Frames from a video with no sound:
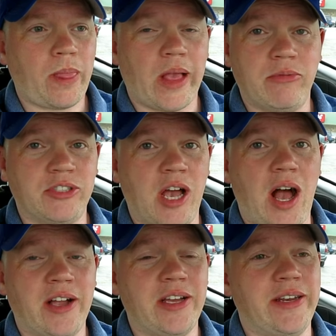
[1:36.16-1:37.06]
It was all
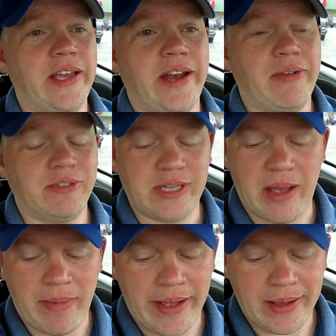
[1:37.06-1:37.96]
I couldn't eat it. It was
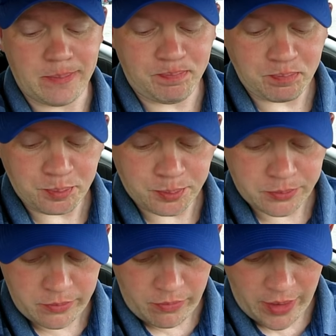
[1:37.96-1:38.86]
that bad.
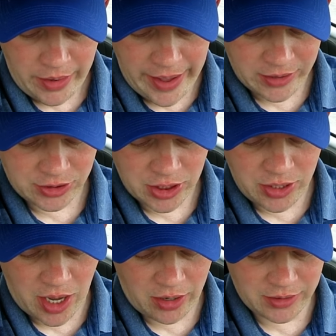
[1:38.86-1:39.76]
Now it's
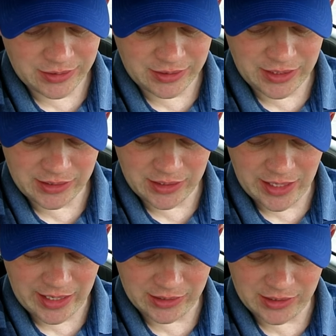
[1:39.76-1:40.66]

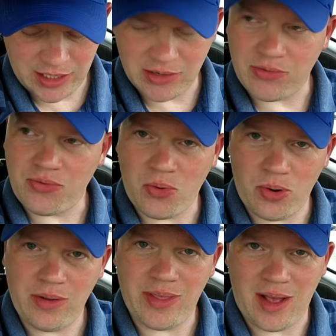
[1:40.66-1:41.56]
$2.69
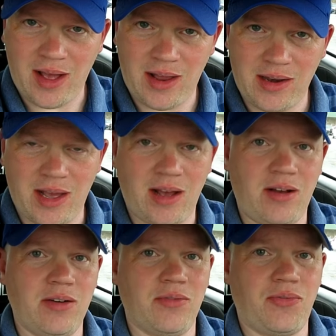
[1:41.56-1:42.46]
for the hot
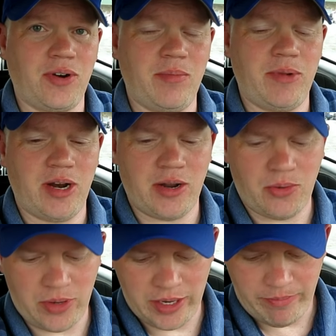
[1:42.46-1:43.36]
dog from Dairy
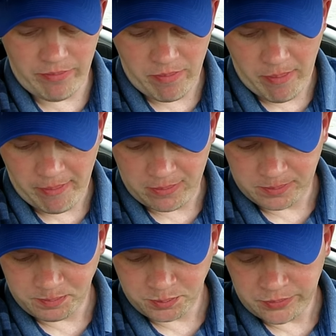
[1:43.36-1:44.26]
Queen.
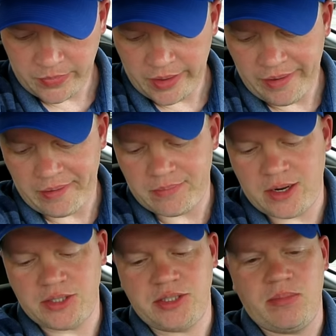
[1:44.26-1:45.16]

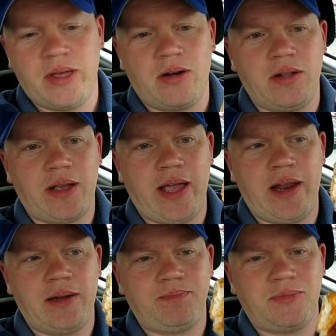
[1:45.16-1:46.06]
There's you a better look at
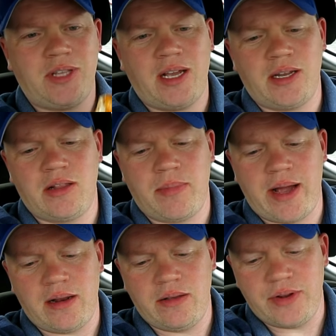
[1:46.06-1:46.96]
it. Take another
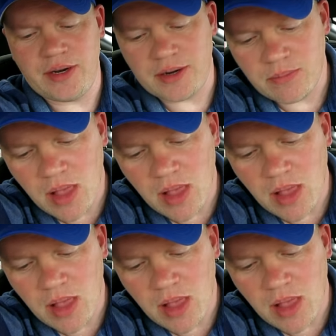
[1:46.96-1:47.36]
bite of it here.